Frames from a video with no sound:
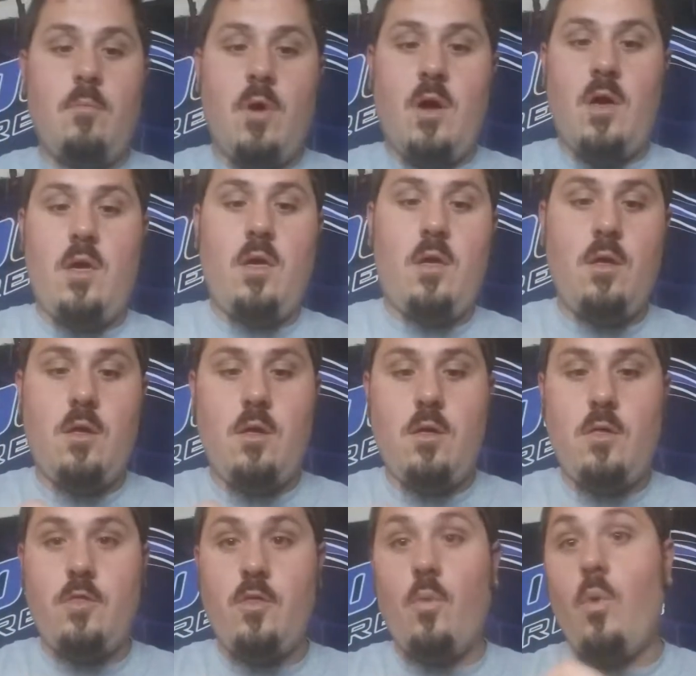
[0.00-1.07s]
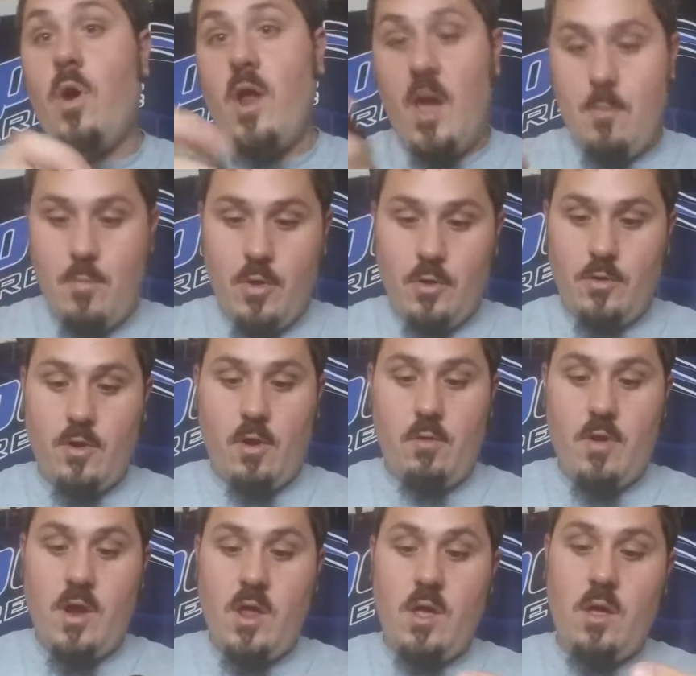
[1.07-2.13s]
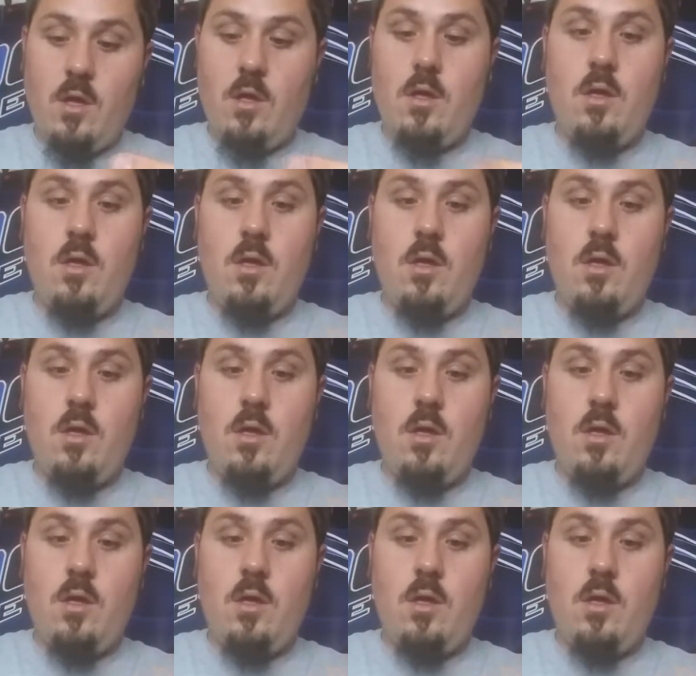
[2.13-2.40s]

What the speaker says: the one I built already